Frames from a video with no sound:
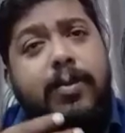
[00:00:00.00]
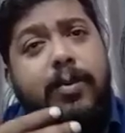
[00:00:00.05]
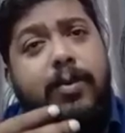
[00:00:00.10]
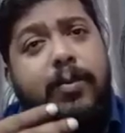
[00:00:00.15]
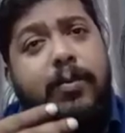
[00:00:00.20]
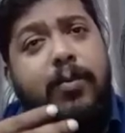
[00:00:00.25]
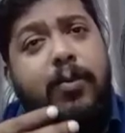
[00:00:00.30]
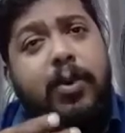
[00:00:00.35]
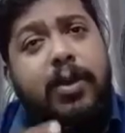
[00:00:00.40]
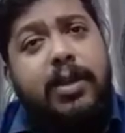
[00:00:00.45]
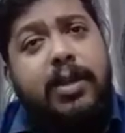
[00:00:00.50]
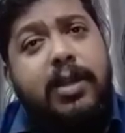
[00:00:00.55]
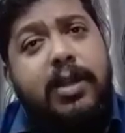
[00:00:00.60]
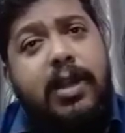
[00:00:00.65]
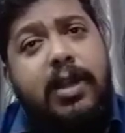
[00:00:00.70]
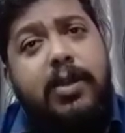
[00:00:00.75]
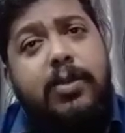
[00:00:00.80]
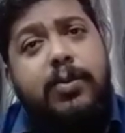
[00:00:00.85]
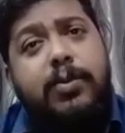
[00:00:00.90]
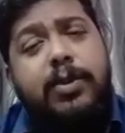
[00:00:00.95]
What can
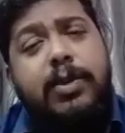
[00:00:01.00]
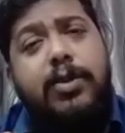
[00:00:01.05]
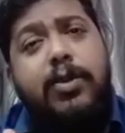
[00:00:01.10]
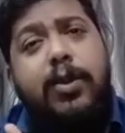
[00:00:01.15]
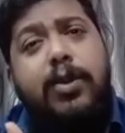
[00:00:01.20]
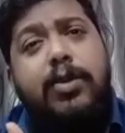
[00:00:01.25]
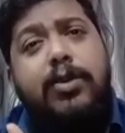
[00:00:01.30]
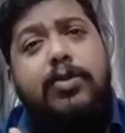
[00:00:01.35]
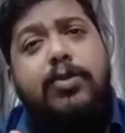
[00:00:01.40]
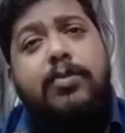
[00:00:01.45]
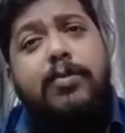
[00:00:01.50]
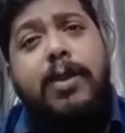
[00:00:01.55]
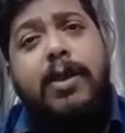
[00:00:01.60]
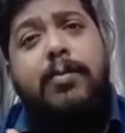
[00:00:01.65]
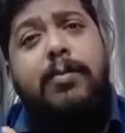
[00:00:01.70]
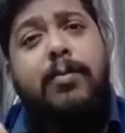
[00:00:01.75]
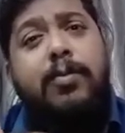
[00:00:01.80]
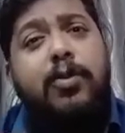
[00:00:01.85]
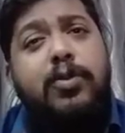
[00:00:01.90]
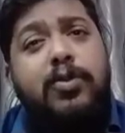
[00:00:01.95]
I do in order to
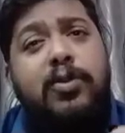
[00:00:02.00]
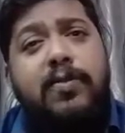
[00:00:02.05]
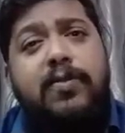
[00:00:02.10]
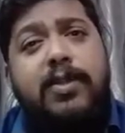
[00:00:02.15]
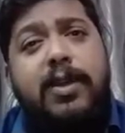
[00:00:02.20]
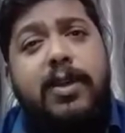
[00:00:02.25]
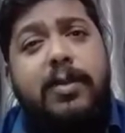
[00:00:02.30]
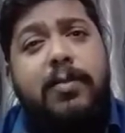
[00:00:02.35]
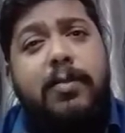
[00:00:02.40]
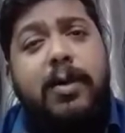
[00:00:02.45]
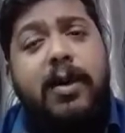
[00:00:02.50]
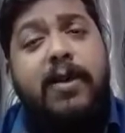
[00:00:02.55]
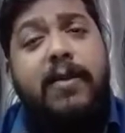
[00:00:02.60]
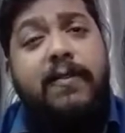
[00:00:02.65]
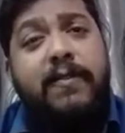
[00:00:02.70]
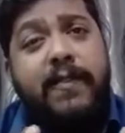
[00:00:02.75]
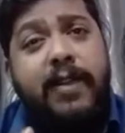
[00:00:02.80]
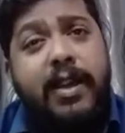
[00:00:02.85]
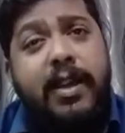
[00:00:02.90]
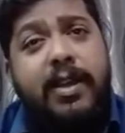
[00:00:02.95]
make both of them
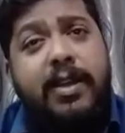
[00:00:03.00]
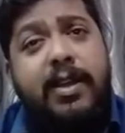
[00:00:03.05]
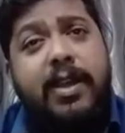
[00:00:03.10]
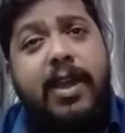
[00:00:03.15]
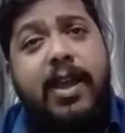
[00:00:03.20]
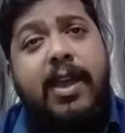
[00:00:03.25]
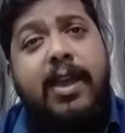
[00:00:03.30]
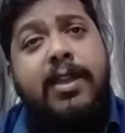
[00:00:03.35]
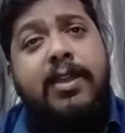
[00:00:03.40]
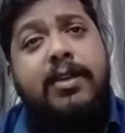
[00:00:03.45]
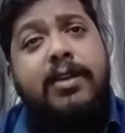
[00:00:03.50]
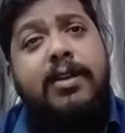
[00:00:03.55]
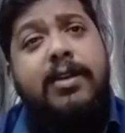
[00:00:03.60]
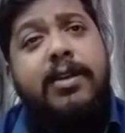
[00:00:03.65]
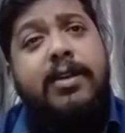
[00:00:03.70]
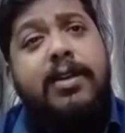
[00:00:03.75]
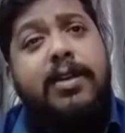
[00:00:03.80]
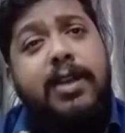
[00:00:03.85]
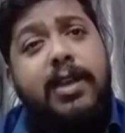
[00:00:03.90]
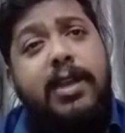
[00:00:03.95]
aware and
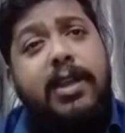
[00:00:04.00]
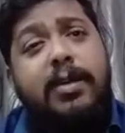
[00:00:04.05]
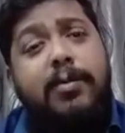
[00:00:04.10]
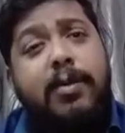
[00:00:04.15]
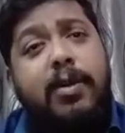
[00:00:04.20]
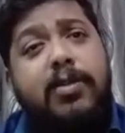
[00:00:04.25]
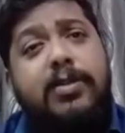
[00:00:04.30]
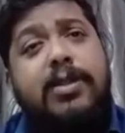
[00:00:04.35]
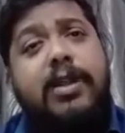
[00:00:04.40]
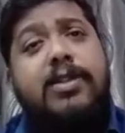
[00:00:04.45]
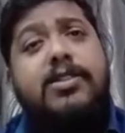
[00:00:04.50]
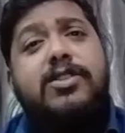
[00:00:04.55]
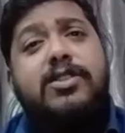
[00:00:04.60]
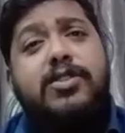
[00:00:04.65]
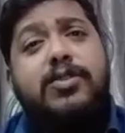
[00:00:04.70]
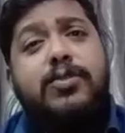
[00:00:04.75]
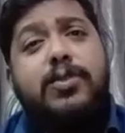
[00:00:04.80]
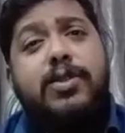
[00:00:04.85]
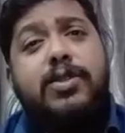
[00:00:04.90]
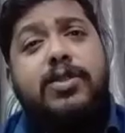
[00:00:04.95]
agree about that
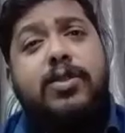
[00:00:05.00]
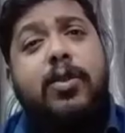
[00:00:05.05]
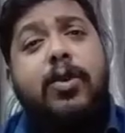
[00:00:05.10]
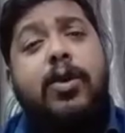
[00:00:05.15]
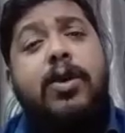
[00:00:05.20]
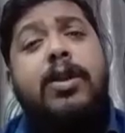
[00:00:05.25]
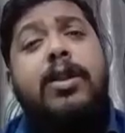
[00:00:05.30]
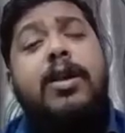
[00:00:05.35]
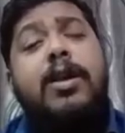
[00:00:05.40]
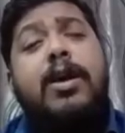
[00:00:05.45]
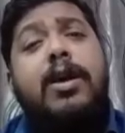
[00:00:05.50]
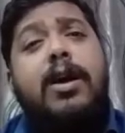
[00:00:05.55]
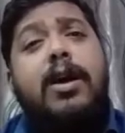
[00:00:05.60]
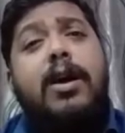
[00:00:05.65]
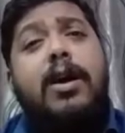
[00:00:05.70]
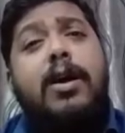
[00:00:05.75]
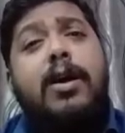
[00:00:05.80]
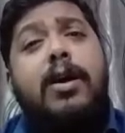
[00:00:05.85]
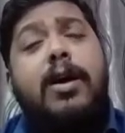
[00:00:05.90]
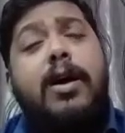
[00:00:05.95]
situation, or
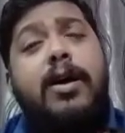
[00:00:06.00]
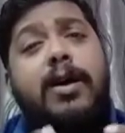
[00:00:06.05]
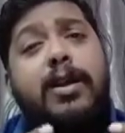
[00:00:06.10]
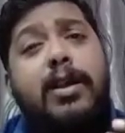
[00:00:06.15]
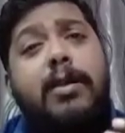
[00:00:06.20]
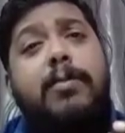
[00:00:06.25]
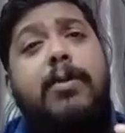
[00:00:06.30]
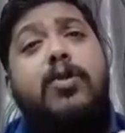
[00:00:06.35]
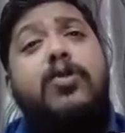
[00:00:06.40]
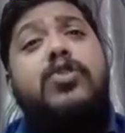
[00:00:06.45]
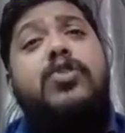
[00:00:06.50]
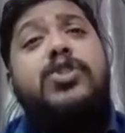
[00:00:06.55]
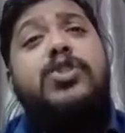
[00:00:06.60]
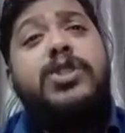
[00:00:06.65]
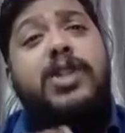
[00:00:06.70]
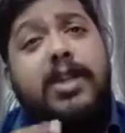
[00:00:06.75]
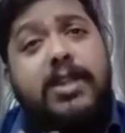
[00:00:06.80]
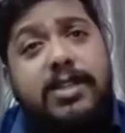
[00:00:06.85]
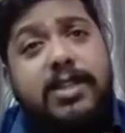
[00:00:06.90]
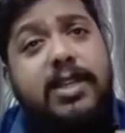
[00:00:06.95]
agree about
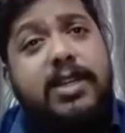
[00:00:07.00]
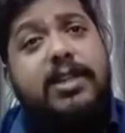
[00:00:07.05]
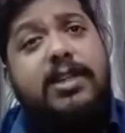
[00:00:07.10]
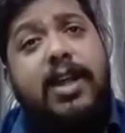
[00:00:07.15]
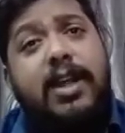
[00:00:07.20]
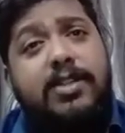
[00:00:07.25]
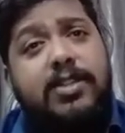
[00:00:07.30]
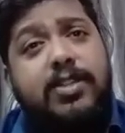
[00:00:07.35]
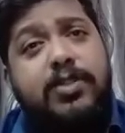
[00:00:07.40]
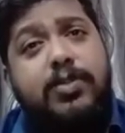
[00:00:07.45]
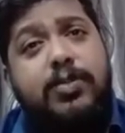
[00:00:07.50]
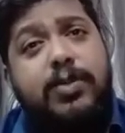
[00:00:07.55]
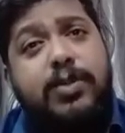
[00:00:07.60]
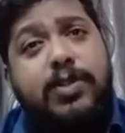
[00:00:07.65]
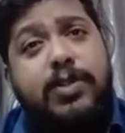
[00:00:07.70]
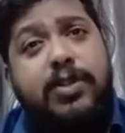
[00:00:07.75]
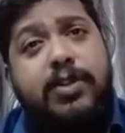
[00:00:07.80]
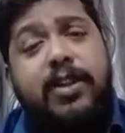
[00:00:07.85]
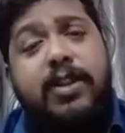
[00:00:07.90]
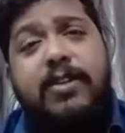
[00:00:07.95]
changing that
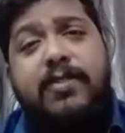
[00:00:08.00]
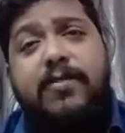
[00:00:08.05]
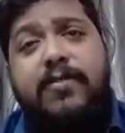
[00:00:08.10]
situation, right?